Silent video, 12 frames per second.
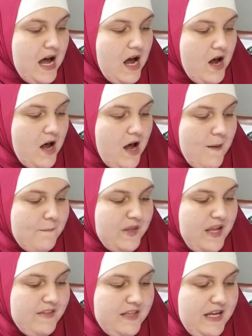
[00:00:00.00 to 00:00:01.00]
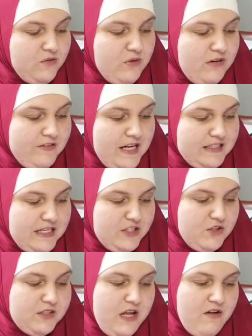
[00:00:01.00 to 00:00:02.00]
And then reflect as
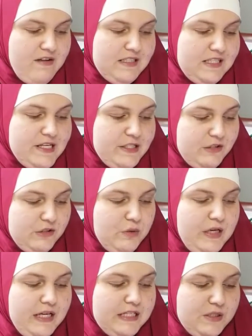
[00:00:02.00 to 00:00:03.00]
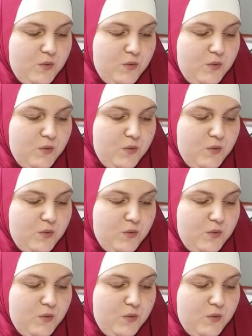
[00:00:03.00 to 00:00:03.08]
yourself as a student.